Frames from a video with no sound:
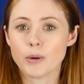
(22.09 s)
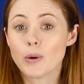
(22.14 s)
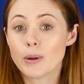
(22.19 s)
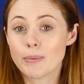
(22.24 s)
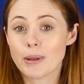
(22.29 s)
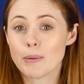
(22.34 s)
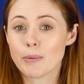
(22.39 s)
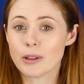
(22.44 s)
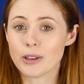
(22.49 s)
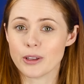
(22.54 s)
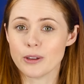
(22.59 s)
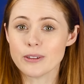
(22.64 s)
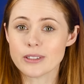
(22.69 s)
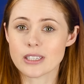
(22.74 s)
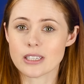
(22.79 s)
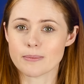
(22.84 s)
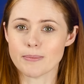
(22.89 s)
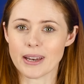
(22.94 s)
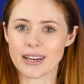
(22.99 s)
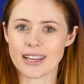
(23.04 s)
but when people use
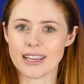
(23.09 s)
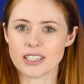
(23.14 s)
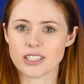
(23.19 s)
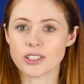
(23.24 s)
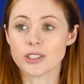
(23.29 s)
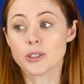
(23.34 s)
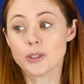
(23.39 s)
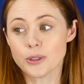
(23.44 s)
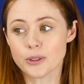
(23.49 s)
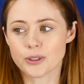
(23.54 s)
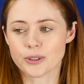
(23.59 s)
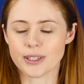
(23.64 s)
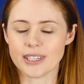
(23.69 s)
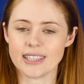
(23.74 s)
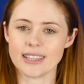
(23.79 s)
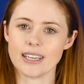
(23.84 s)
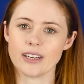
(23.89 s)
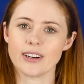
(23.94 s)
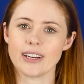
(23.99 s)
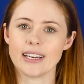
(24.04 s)
this medication to
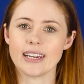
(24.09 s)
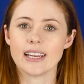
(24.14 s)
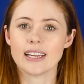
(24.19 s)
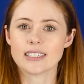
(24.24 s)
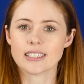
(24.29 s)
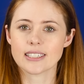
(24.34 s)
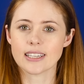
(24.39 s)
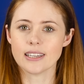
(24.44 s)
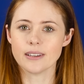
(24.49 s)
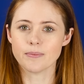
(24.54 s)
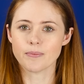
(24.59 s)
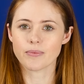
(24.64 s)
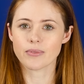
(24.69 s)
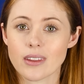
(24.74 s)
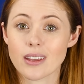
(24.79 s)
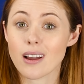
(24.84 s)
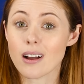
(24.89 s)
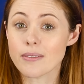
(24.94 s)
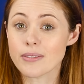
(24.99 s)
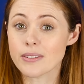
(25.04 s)
treat their A D H D,
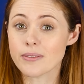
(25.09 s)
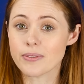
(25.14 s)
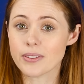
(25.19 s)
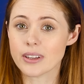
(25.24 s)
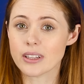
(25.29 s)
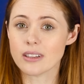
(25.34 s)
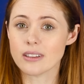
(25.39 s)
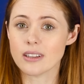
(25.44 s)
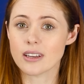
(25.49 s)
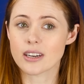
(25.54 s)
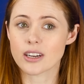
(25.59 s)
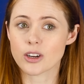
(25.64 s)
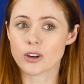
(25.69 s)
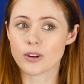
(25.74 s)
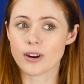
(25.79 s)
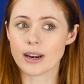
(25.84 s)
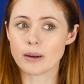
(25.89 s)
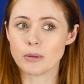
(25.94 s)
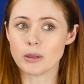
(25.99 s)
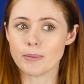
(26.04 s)
they often feel an
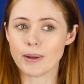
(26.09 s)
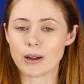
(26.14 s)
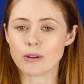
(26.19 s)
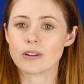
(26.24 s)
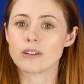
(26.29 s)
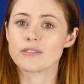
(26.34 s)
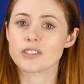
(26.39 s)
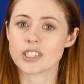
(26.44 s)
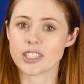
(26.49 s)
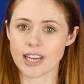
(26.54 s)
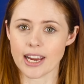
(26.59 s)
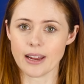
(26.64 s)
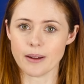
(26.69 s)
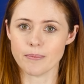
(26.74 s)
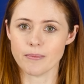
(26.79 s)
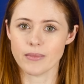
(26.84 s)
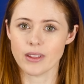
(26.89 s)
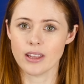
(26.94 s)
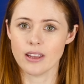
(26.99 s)
incredible amount of shame.